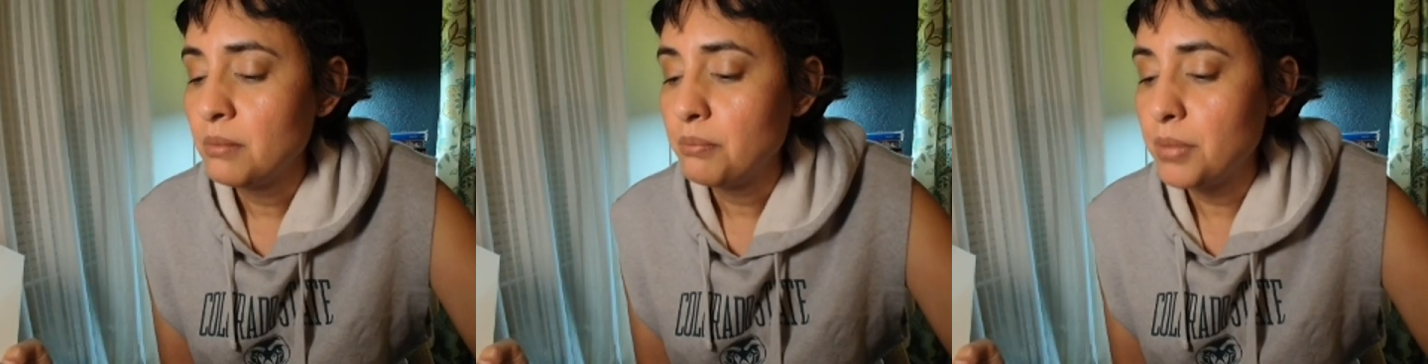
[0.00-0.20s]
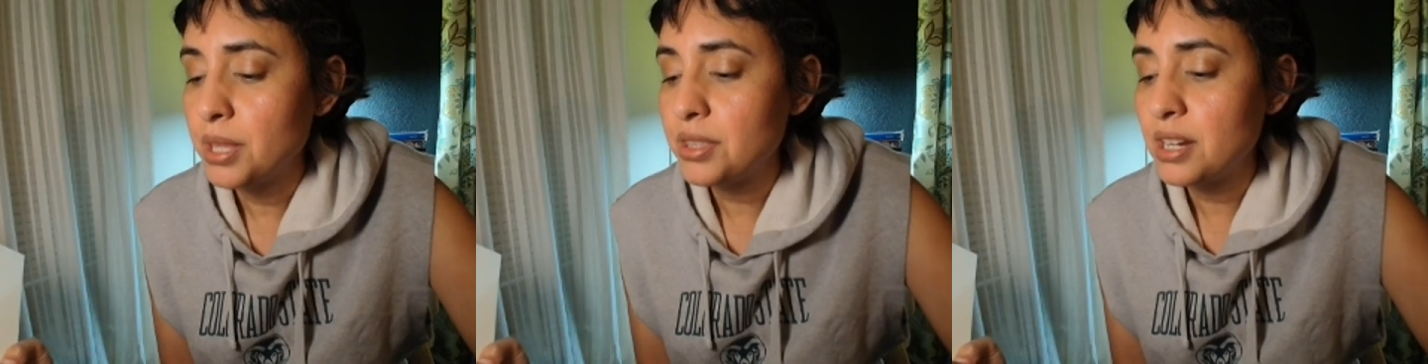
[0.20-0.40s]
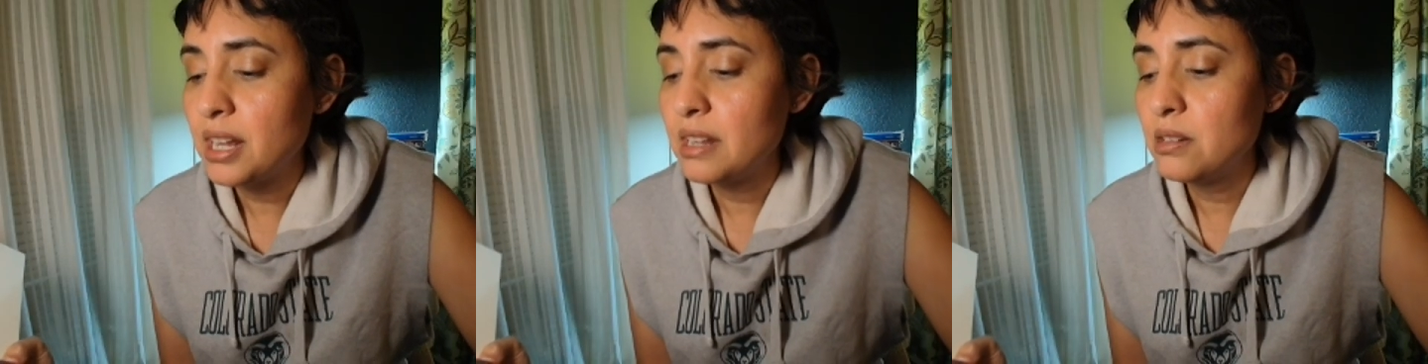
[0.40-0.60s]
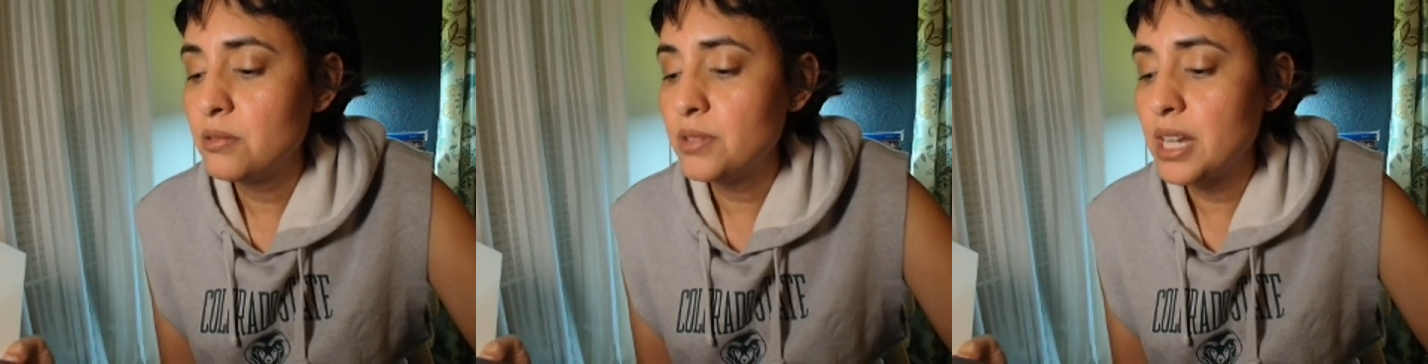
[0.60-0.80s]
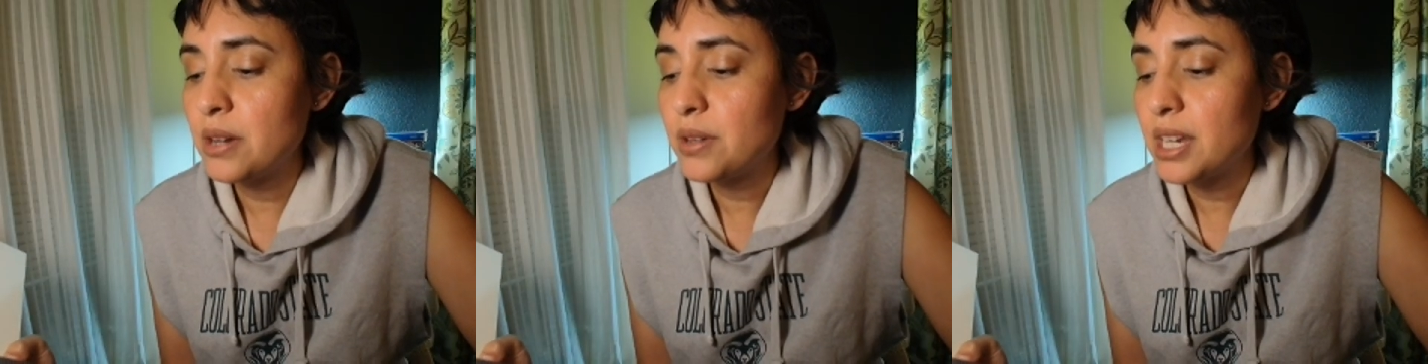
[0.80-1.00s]
Petra
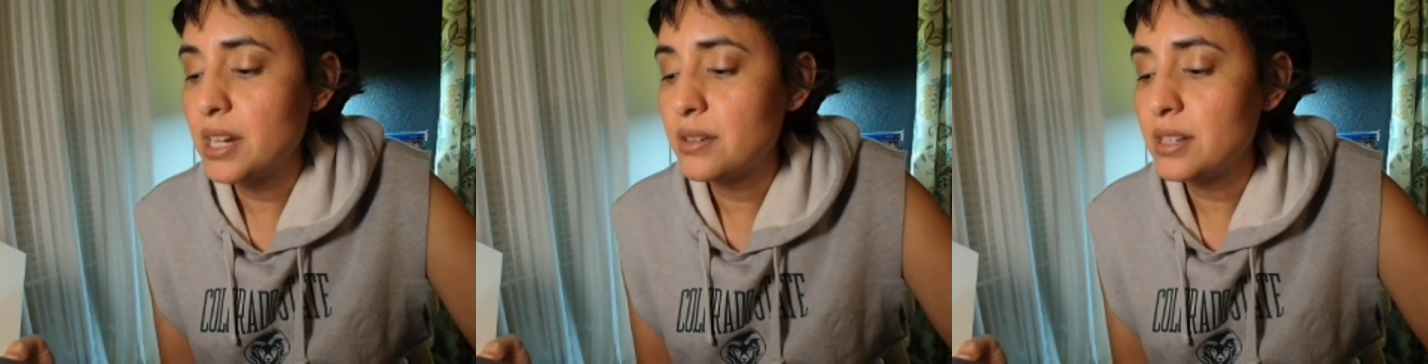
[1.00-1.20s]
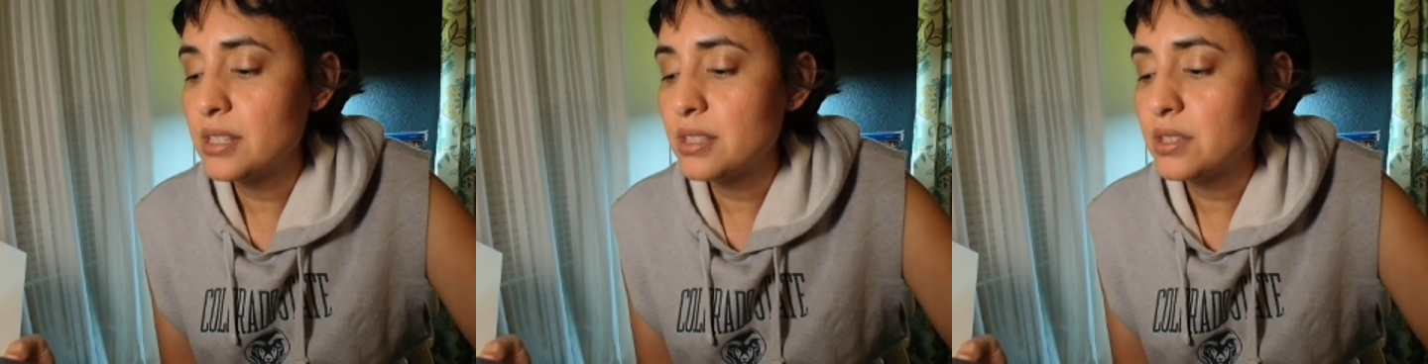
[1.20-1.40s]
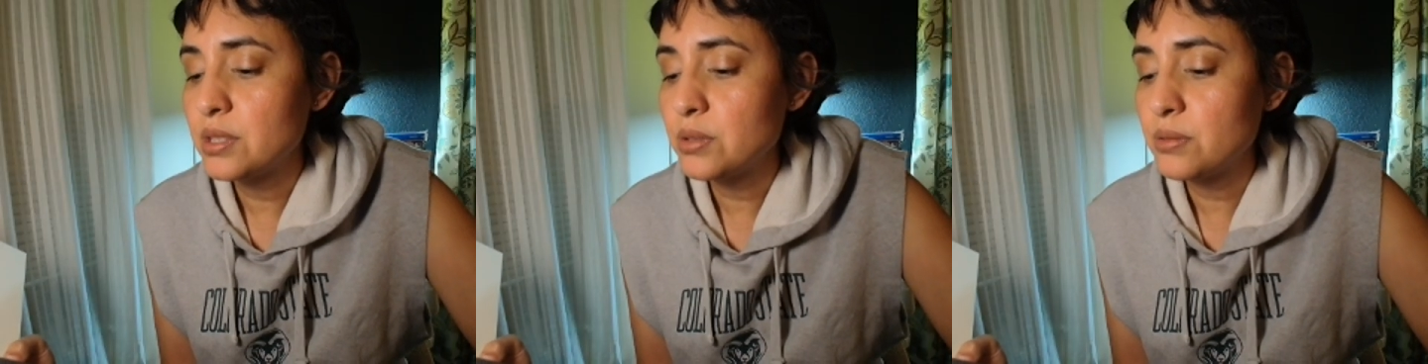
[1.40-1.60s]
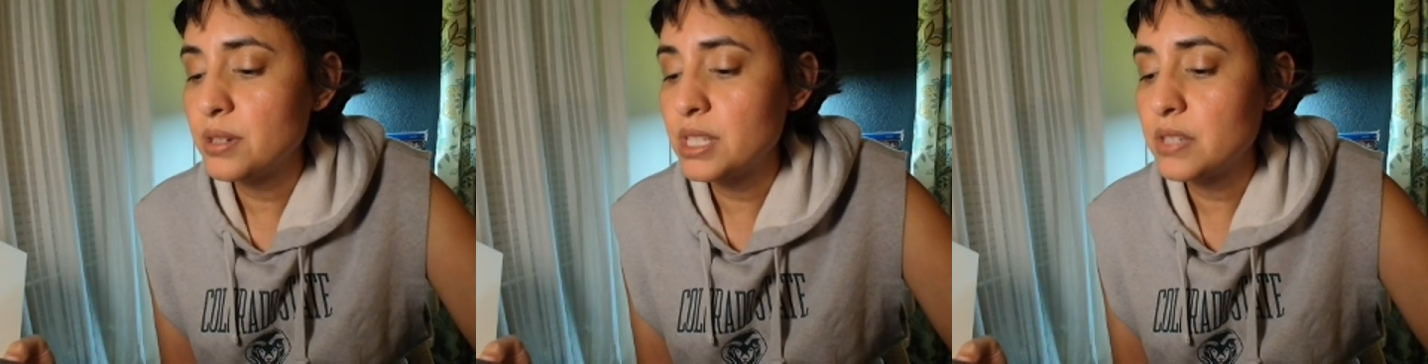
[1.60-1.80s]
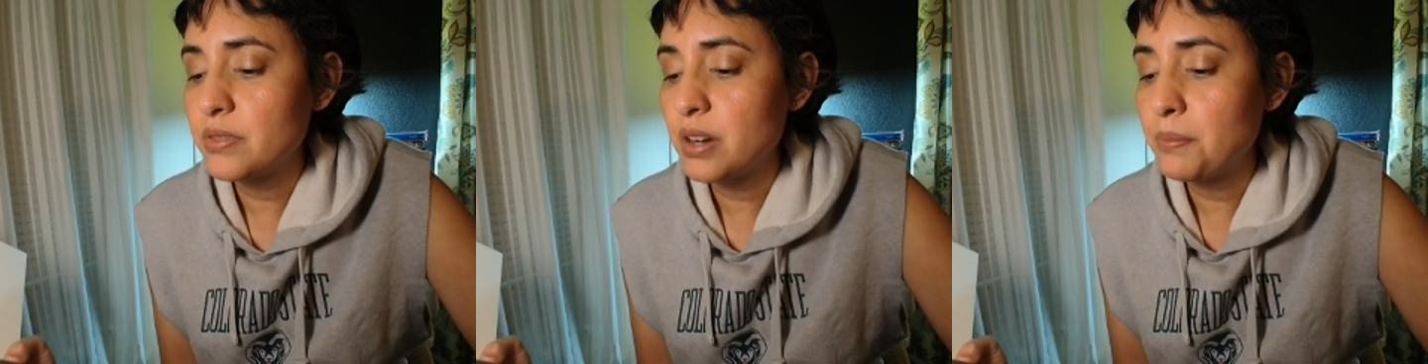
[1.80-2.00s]
alone now carries the
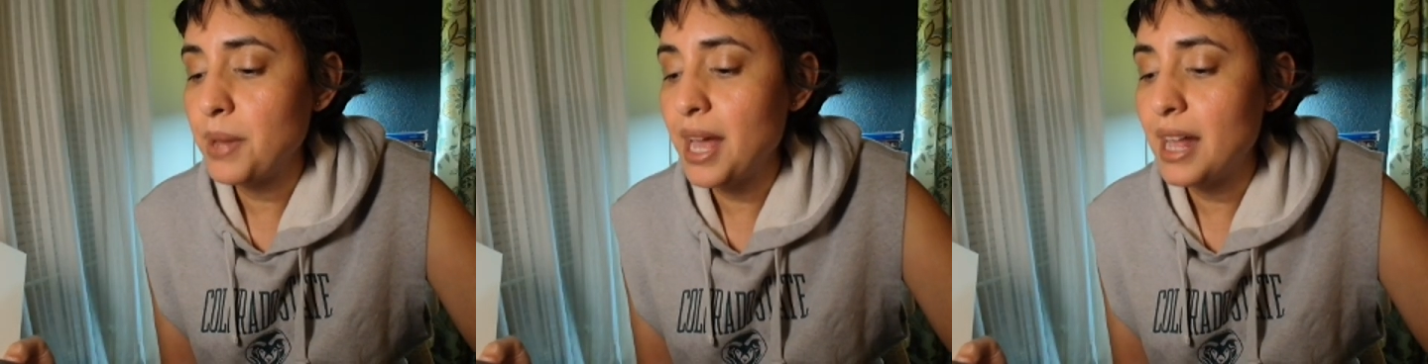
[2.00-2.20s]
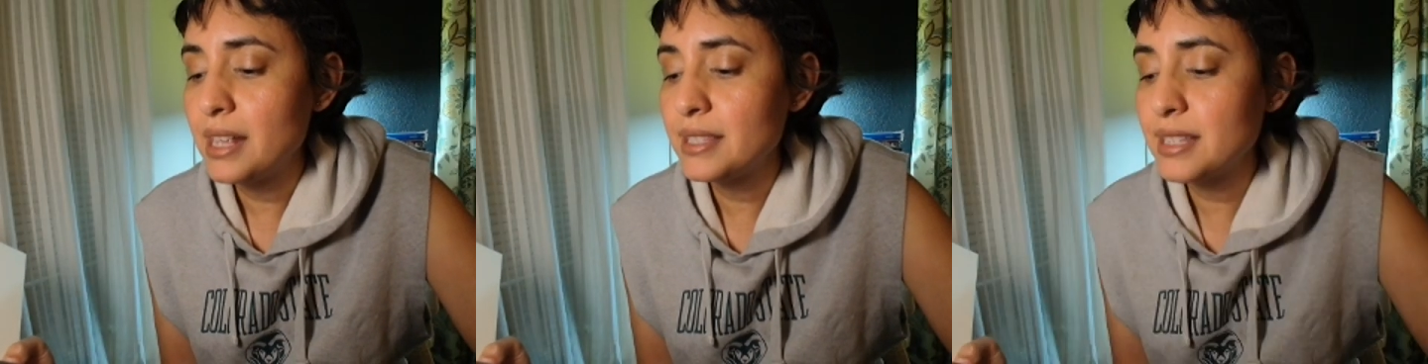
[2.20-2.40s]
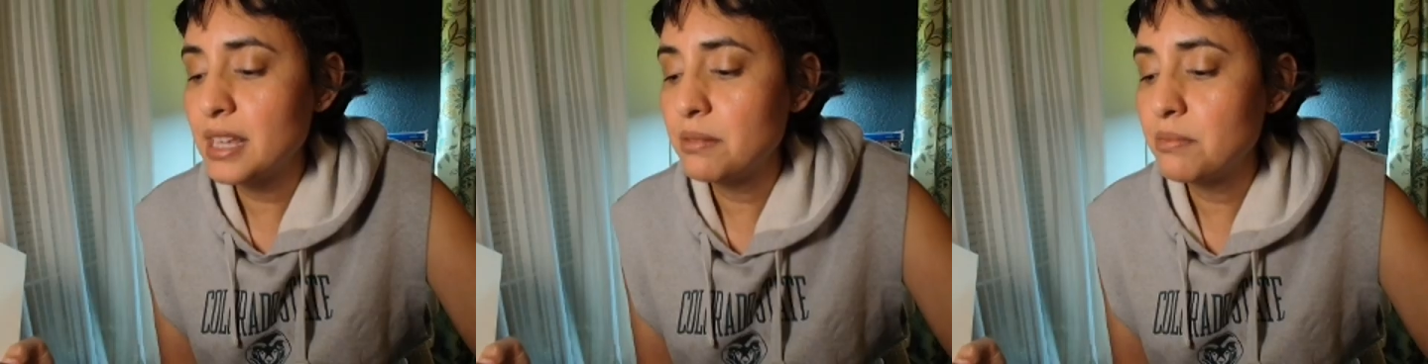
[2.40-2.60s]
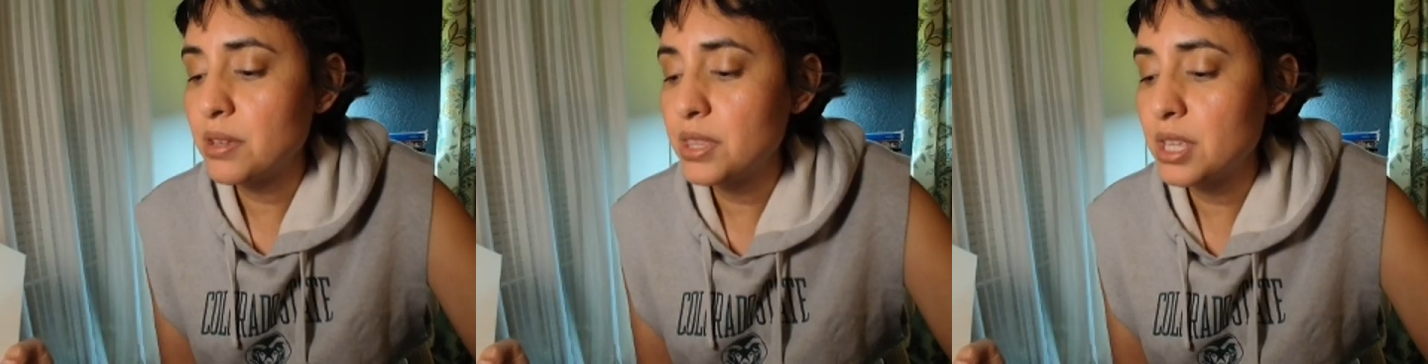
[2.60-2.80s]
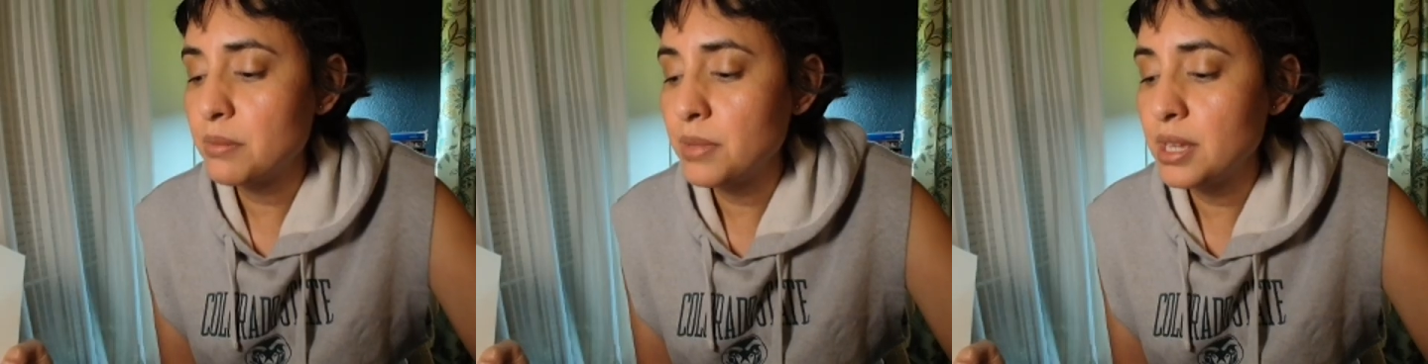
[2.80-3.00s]
stories of our past, and with
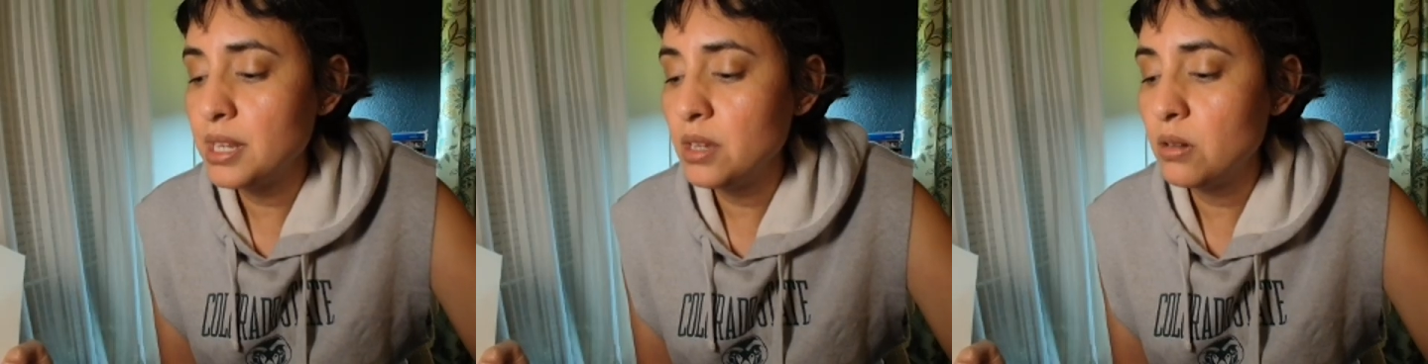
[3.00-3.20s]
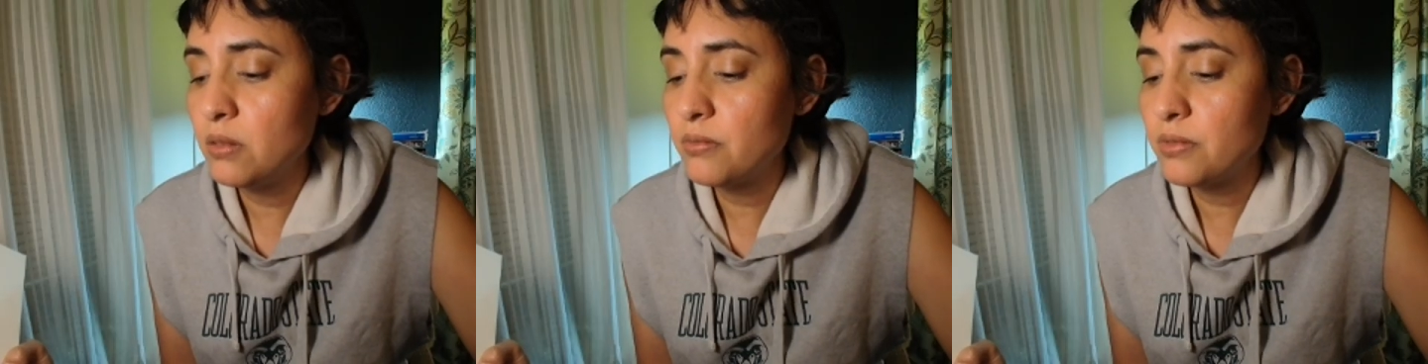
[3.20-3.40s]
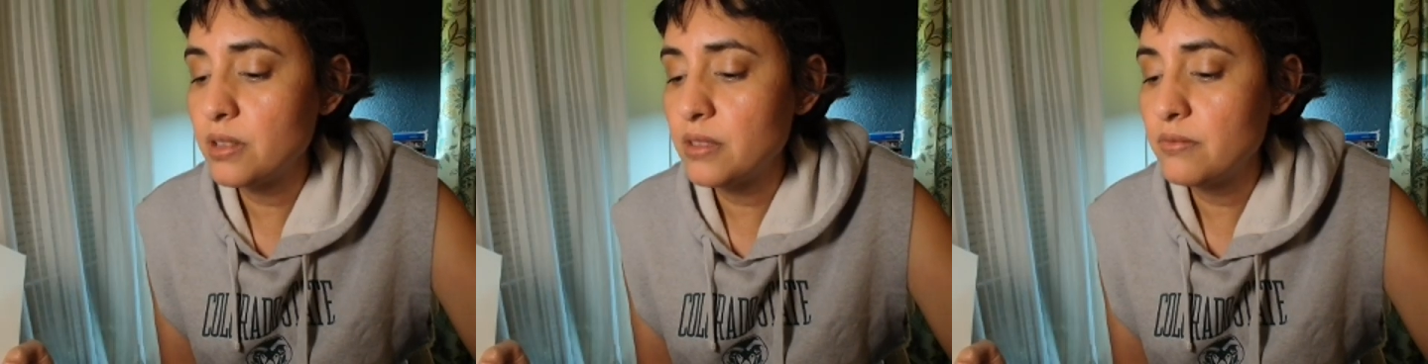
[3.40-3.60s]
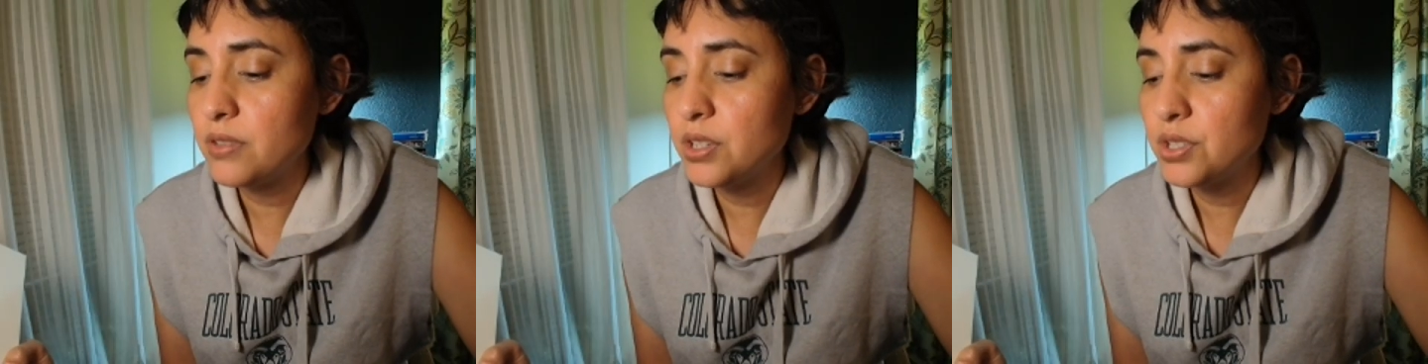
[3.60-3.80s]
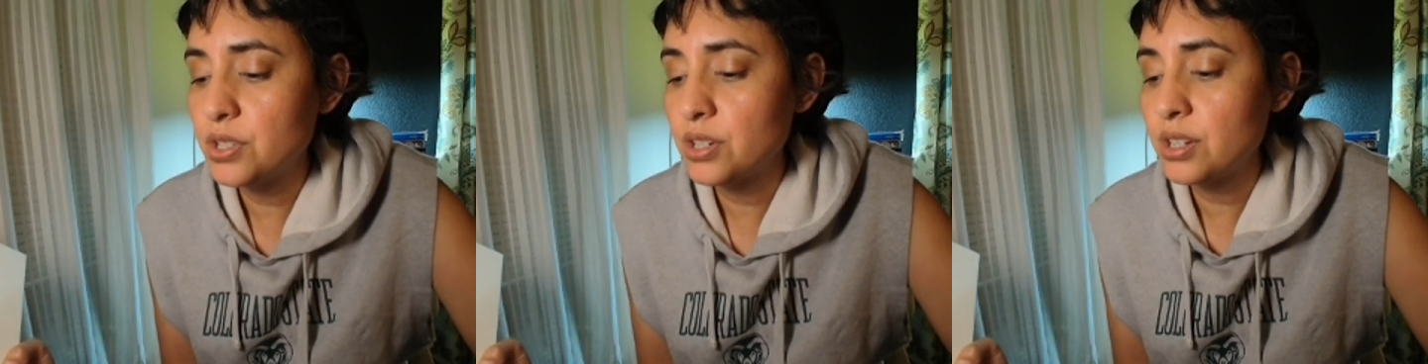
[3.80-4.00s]
them any hope for the
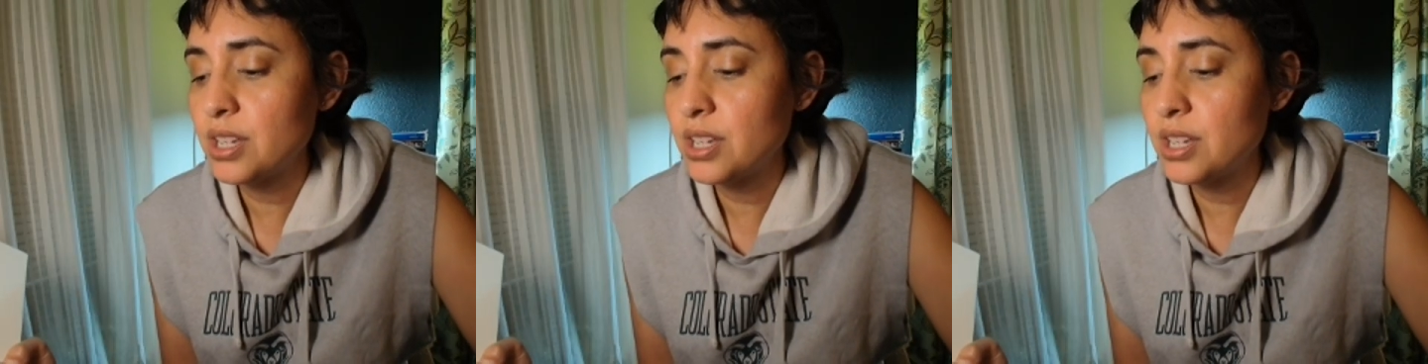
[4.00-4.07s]
future.